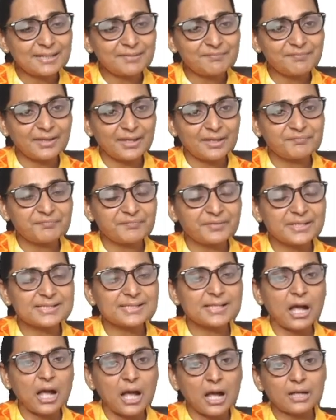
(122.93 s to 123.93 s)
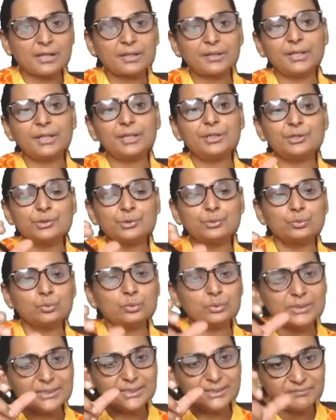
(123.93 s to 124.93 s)
wave is occurring due
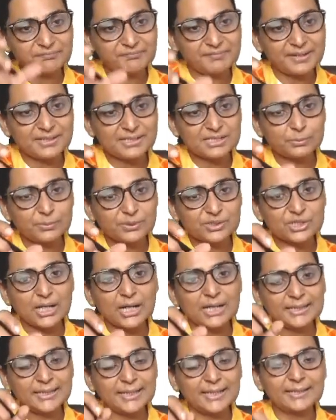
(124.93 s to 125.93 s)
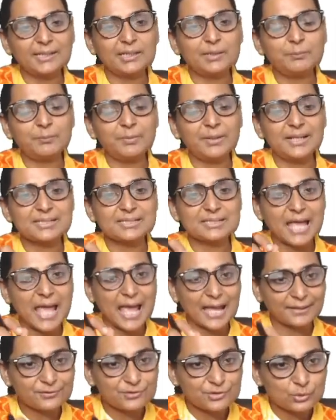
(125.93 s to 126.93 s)
to the events which are taking place
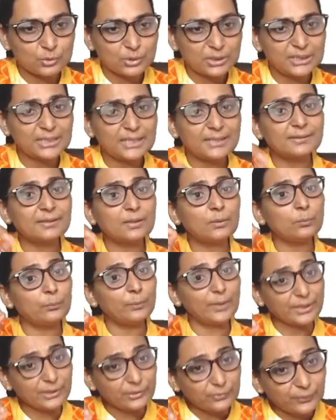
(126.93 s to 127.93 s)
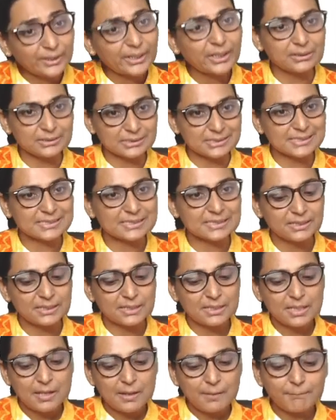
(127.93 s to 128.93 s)
actually in the ventricles,
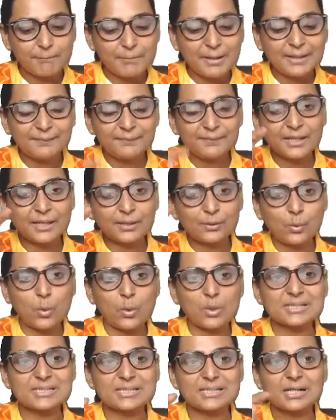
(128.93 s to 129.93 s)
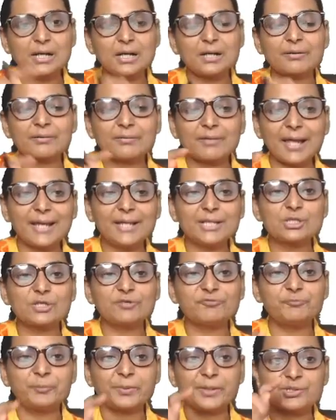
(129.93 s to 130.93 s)
but they are causing a rise
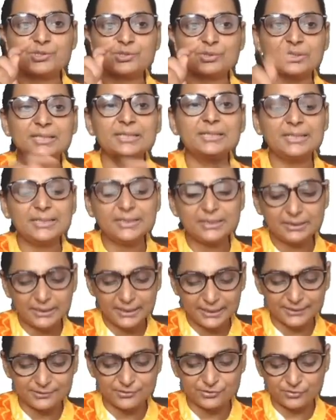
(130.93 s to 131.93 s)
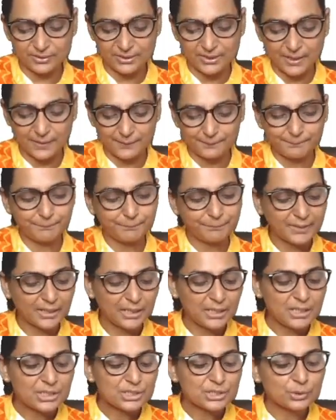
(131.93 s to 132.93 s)
of pressure in the atria.
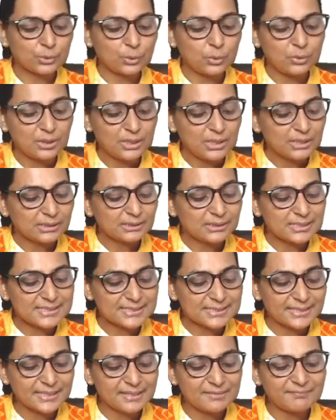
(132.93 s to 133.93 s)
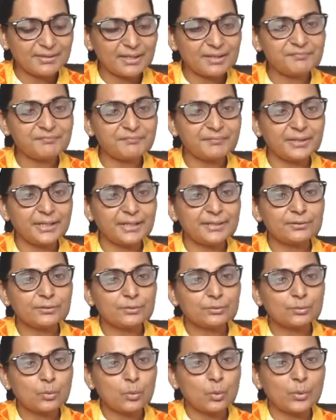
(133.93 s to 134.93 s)
So the C wave, it
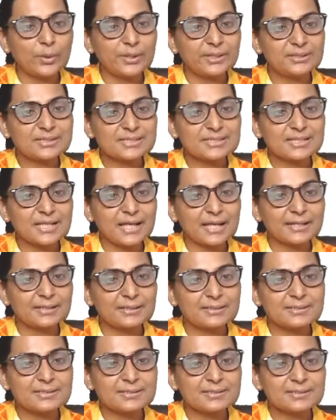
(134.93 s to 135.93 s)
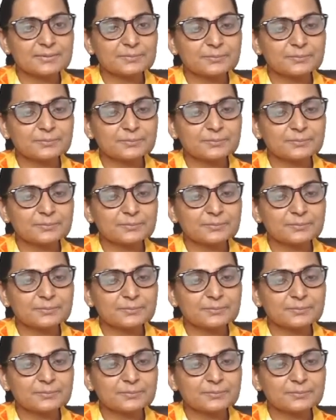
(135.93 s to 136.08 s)
coincides